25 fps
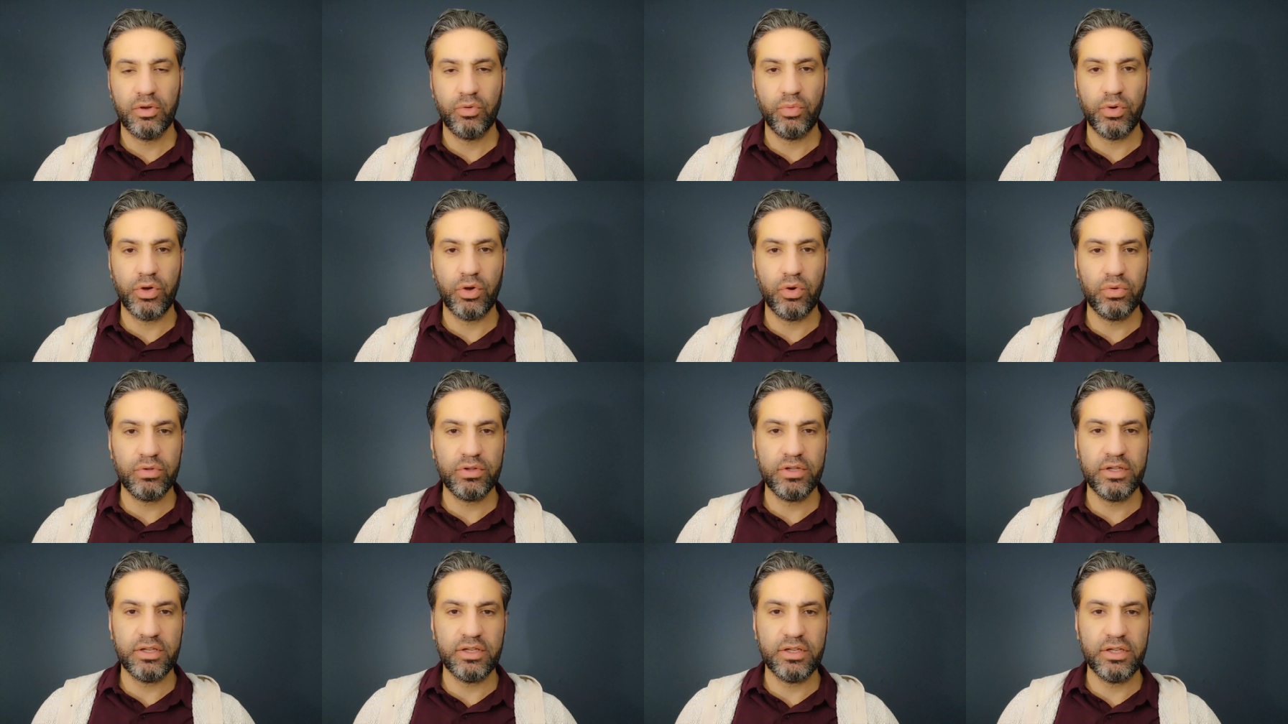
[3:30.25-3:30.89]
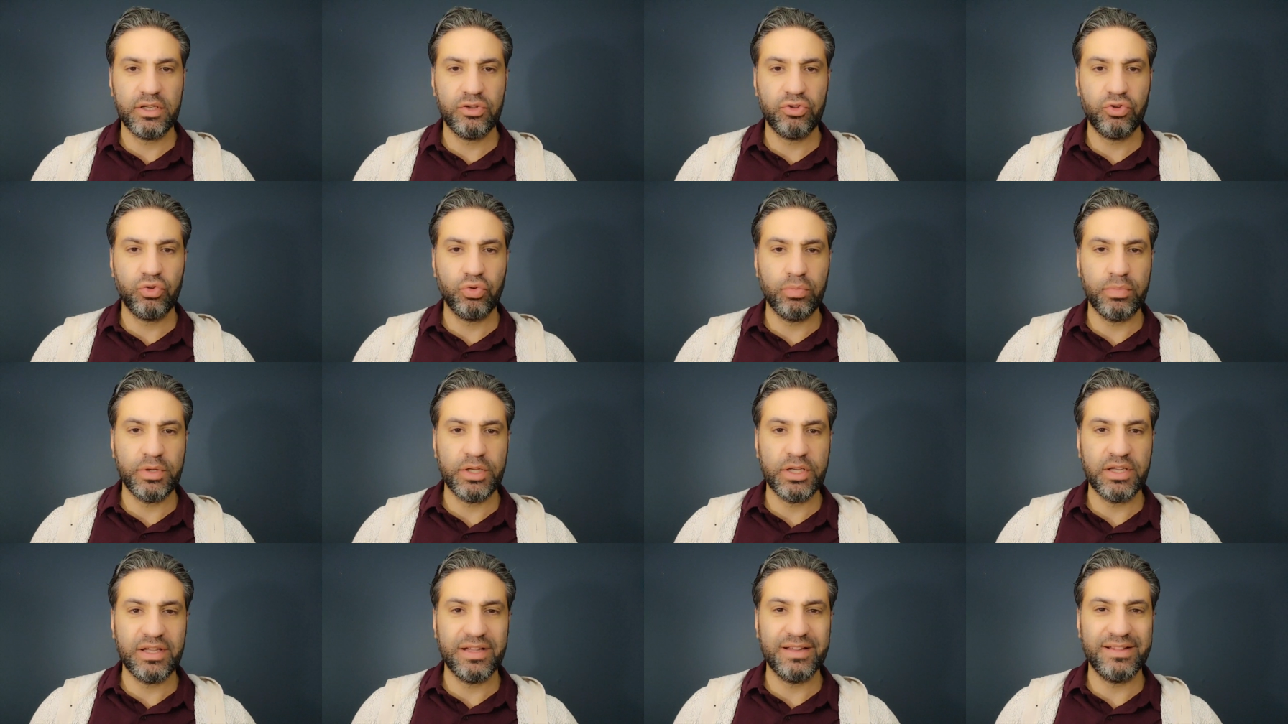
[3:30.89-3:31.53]
We only need to
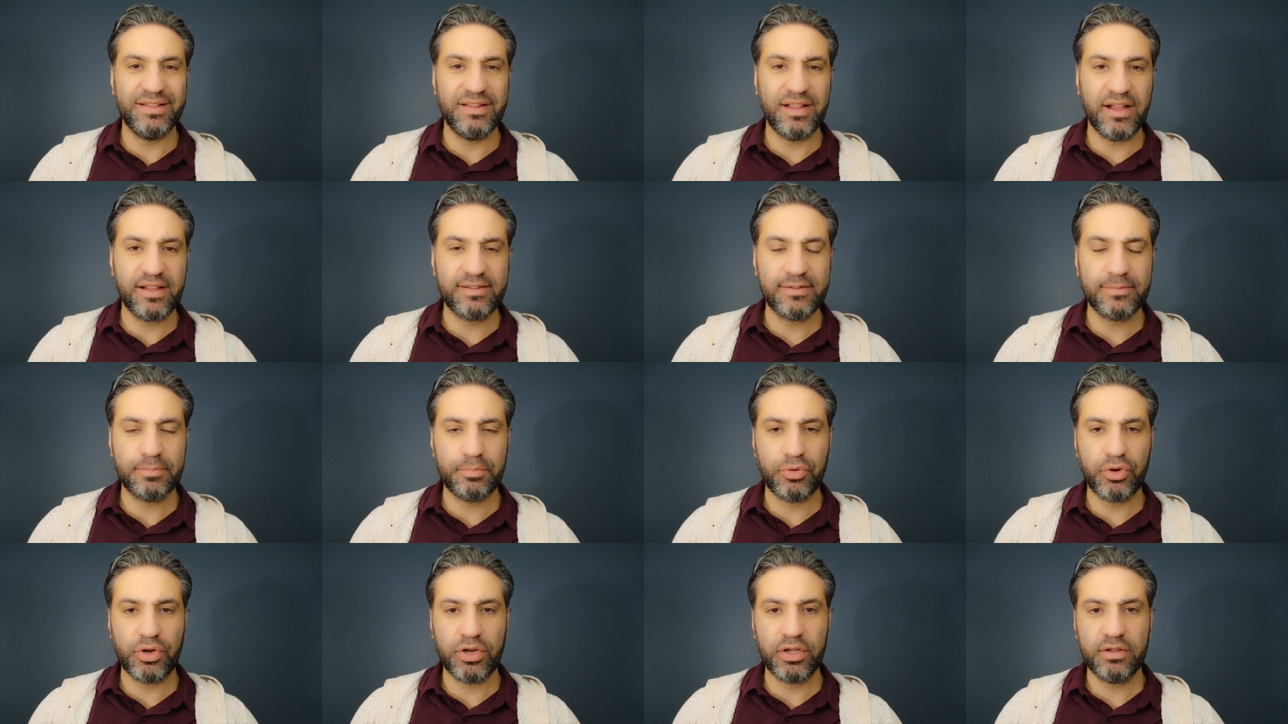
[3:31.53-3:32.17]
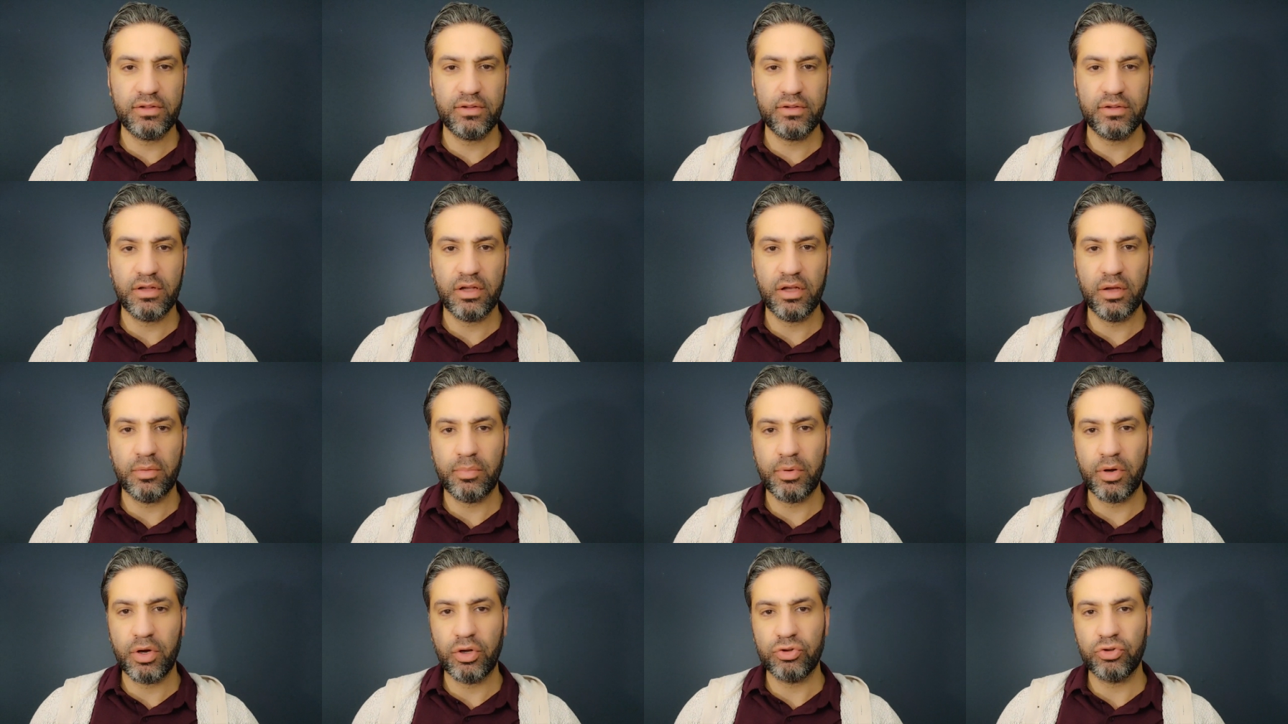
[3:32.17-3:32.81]
be desperate
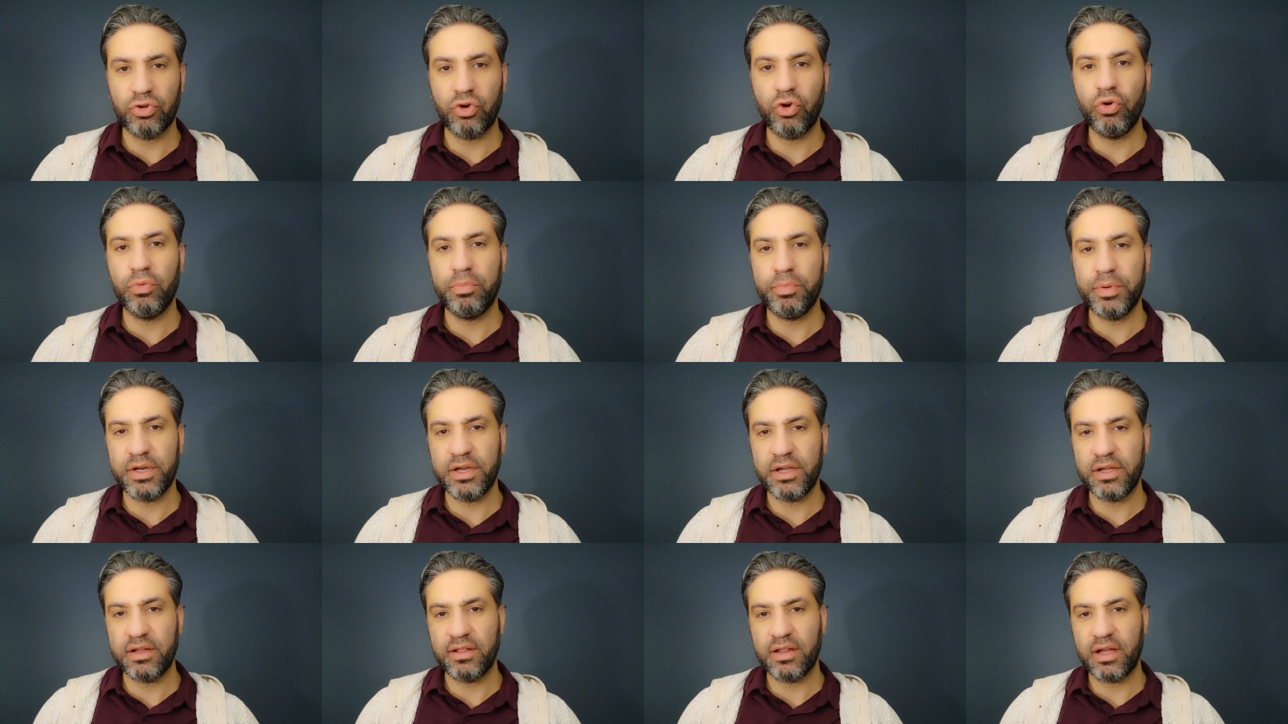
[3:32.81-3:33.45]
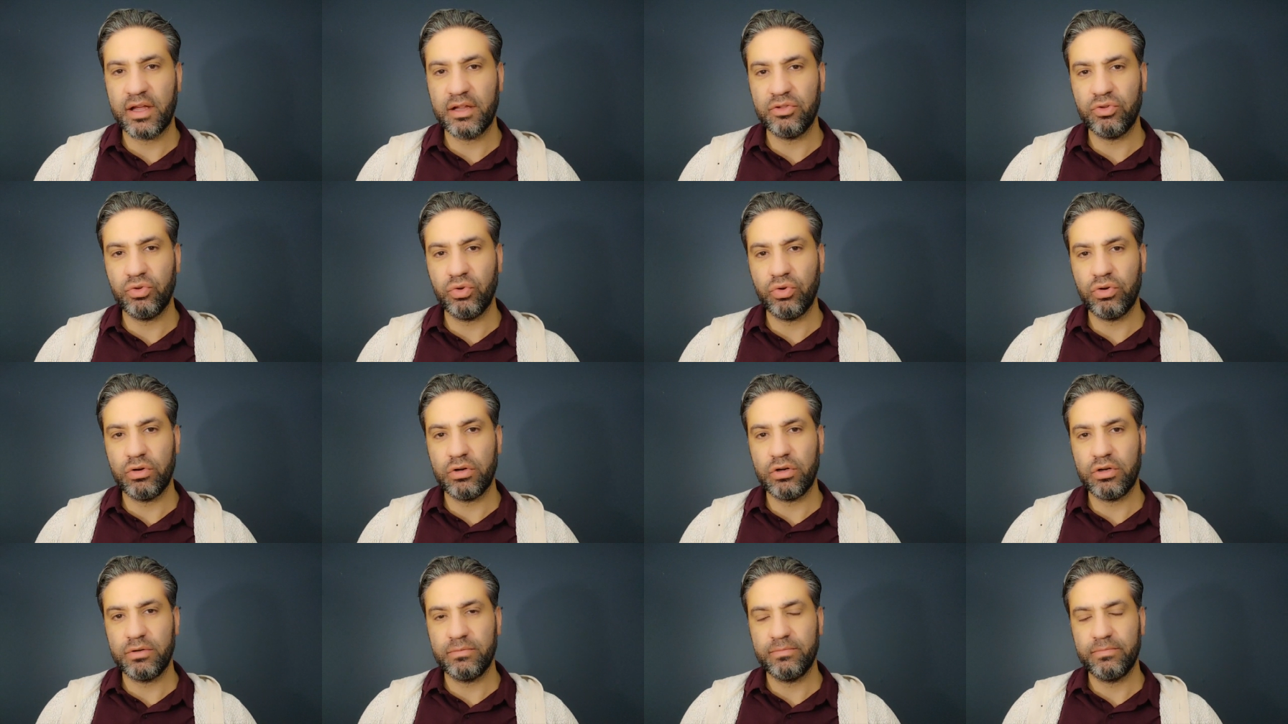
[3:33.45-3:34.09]
about opening that
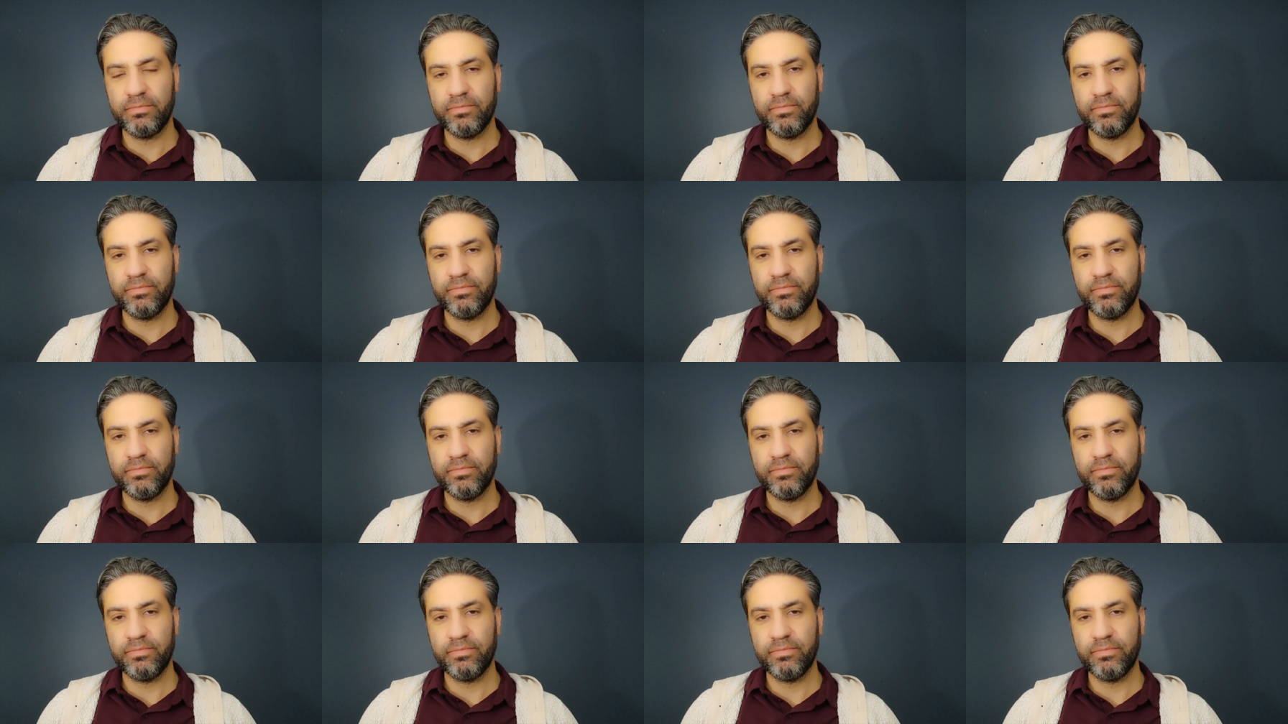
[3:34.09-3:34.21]
door.